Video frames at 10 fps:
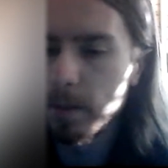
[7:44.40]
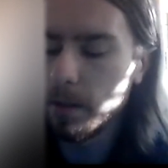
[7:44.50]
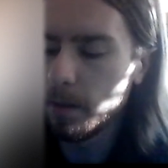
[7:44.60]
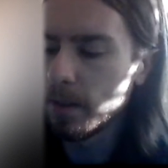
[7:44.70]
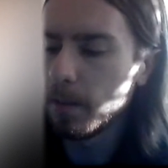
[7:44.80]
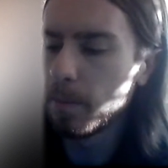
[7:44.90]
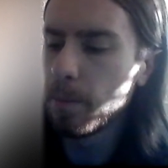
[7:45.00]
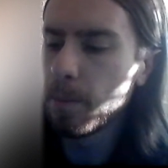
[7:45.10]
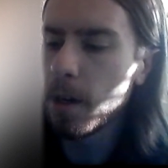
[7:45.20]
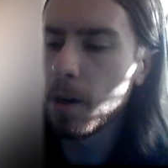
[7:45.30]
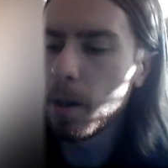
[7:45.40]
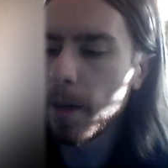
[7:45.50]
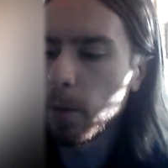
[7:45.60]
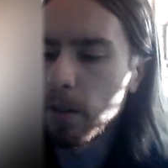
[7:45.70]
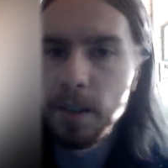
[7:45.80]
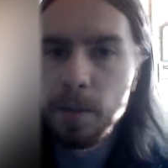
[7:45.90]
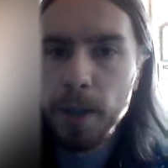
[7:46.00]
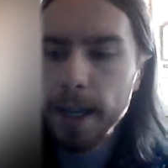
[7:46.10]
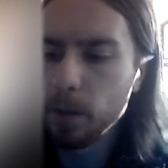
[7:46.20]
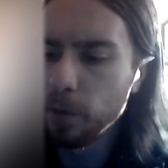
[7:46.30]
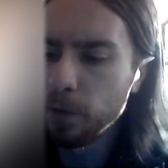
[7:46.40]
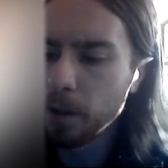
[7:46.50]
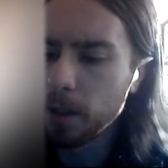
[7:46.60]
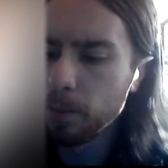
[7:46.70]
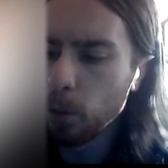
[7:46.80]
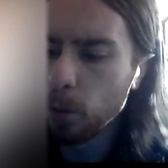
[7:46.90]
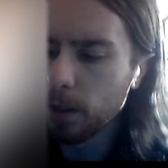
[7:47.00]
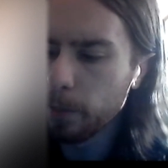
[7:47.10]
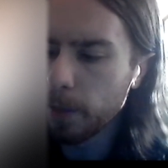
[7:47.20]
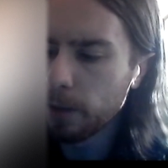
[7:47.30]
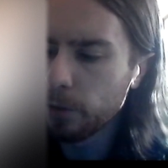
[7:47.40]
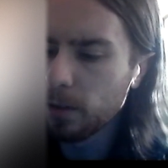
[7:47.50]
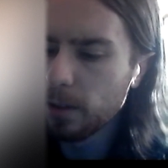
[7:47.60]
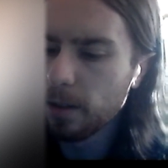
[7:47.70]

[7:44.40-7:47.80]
there's a part of the back where it says blackly funny and boldly imagined.